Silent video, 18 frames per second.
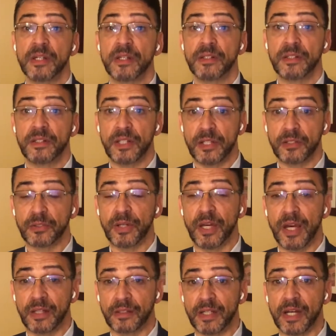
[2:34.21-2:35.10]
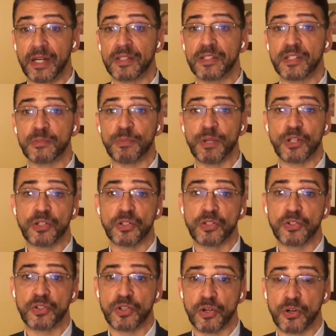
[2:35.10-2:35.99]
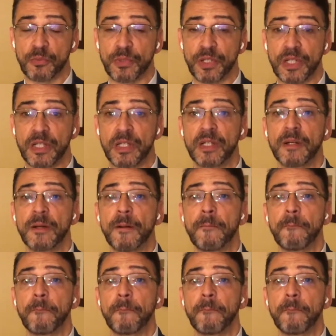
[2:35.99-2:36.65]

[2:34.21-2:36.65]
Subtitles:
The NATO allies, especially Germany,